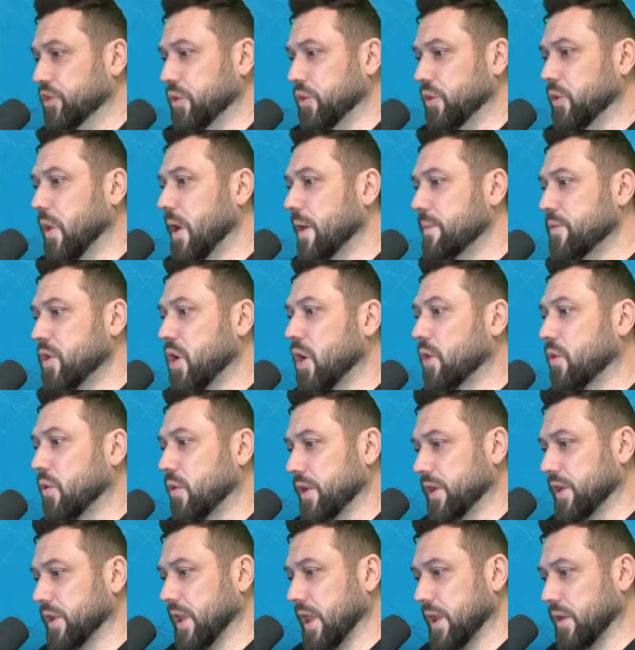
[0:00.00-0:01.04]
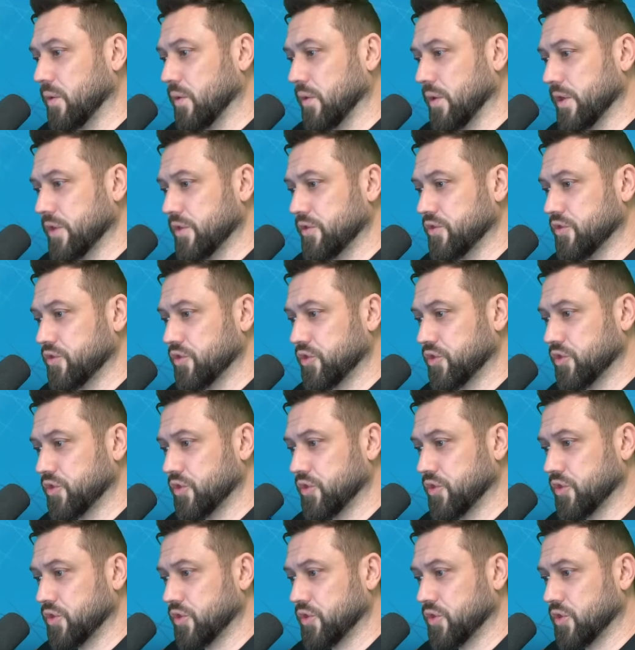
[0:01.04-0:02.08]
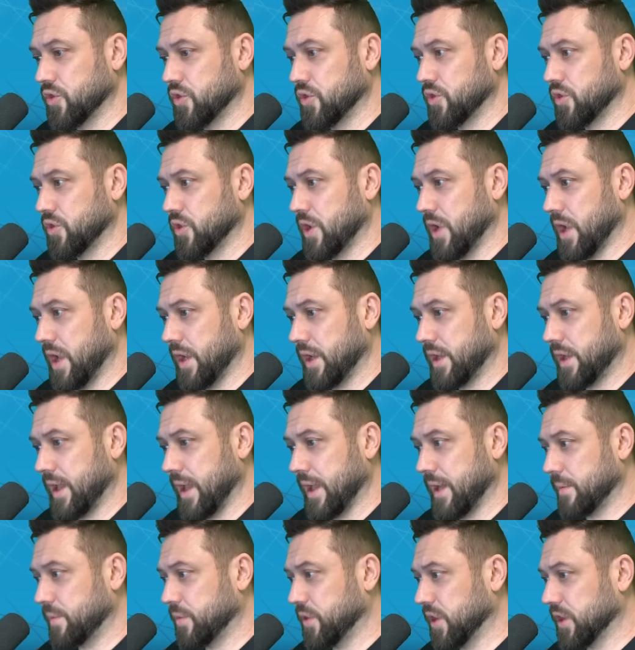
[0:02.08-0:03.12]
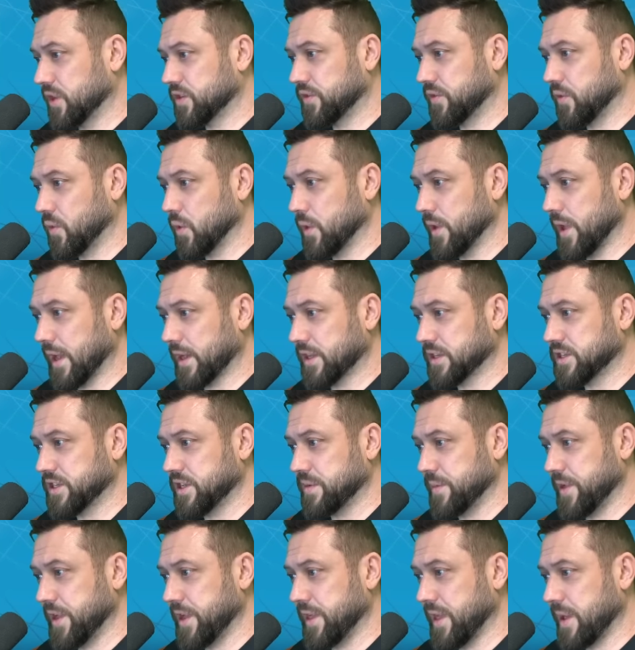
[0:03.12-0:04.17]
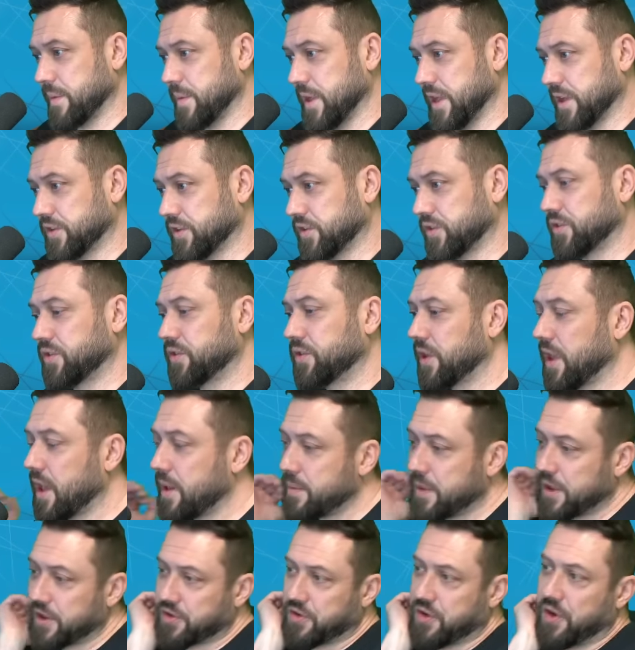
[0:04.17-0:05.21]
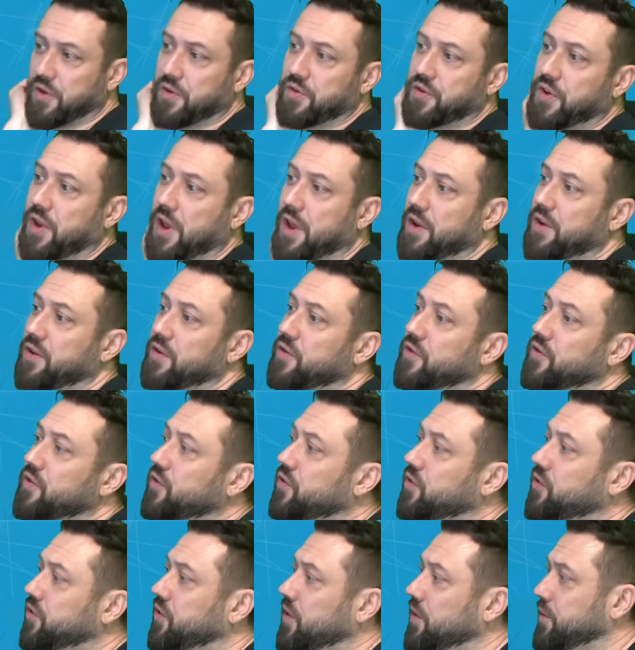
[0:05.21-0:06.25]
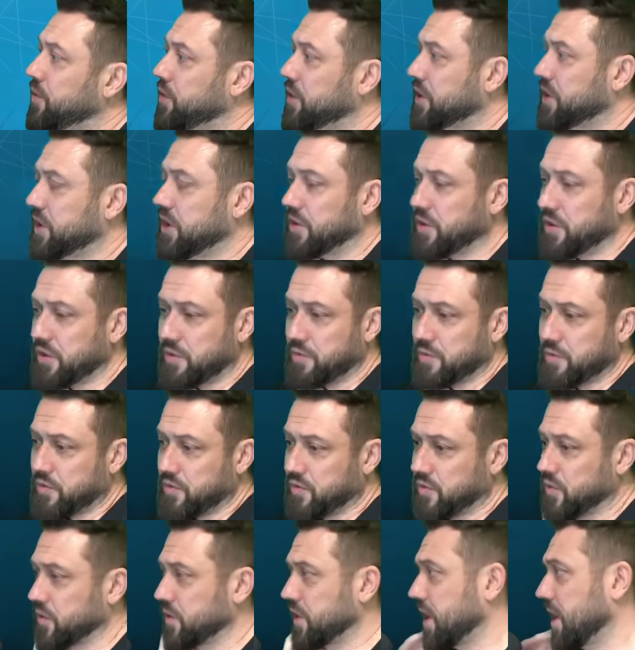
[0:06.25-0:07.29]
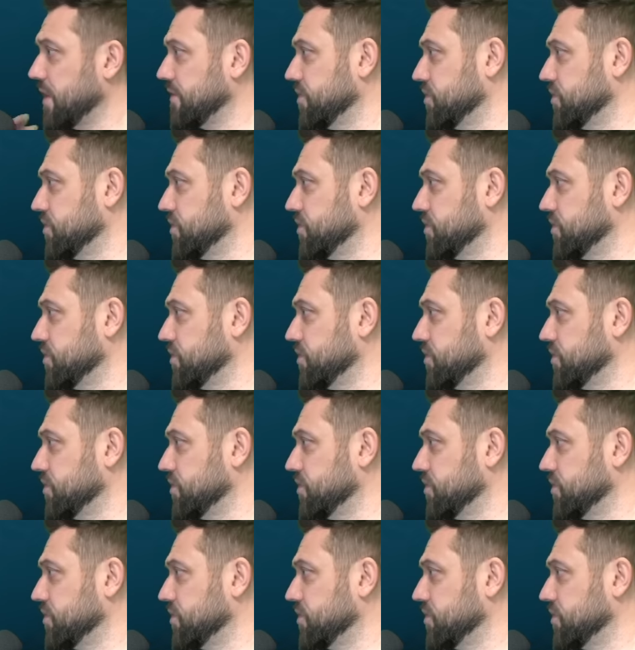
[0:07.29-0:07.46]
do. I'm not going to let orange get a plus four next to me. That makes that makes no sense. I'm going to kill them before they